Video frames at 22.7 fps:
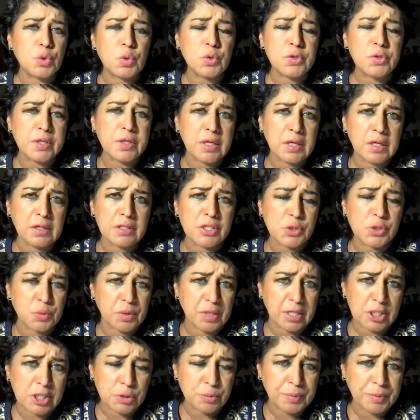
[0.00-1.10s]
to all the girls
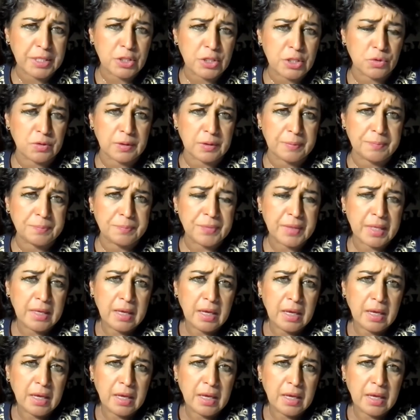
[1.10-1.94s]
when I speak to them,